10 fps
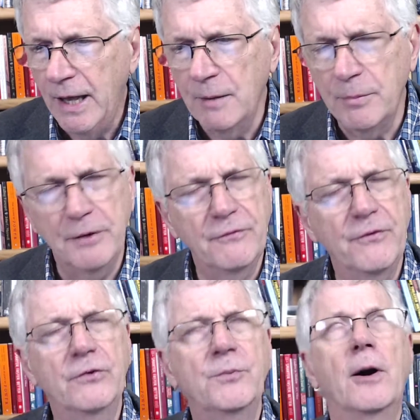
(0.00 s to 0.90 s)
But the
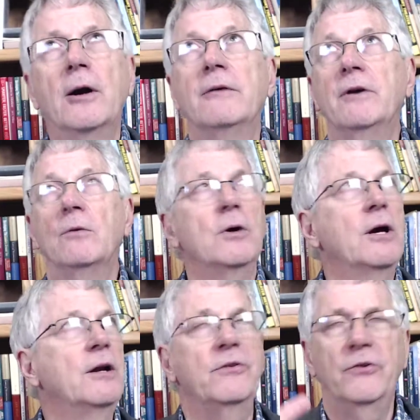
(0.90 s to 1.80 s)
first part of it, we're going
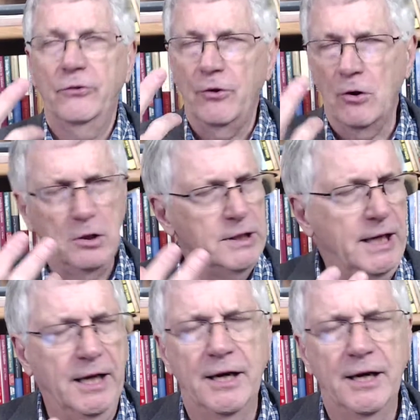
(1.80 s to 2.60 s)
to start looking